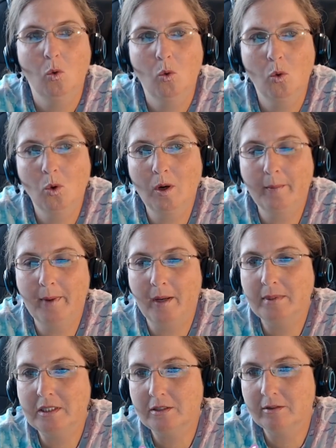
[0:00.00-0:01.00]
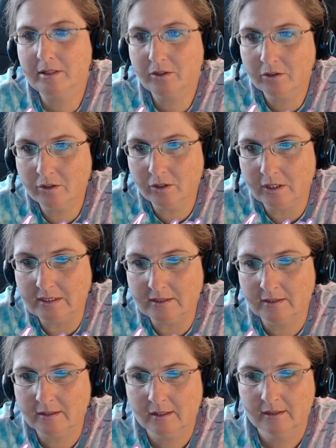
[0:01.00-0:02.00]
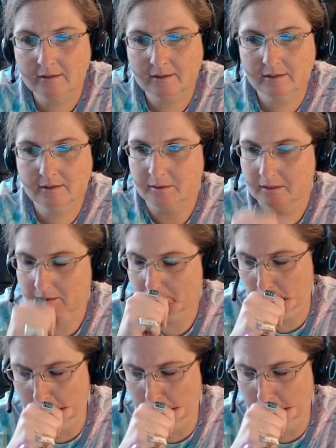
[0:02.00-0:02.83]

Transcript: or about material goods. Excuse me.